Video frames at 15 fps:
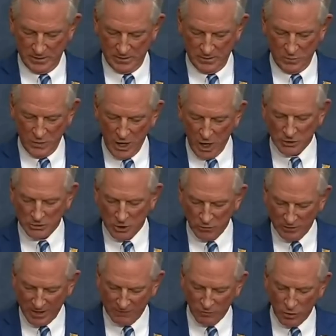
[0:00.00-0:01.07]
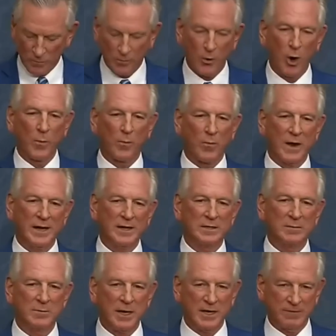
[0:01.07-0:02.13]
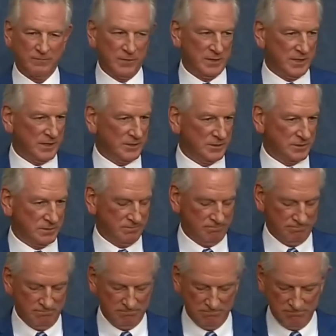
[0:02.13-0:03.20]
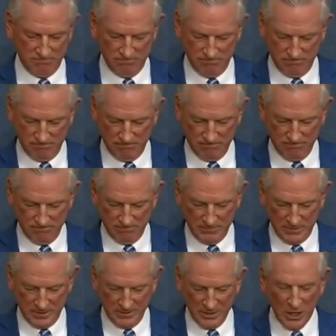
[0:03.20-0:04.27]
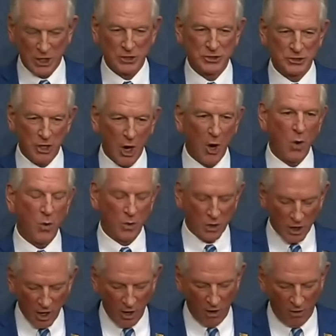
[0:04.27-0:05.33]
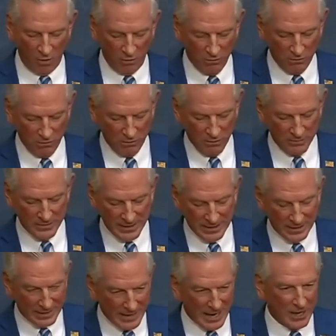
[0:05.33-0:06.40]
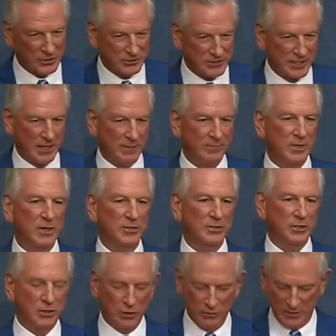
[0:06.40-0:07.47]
We also never appropriated the money for this. There is no law that allows them to do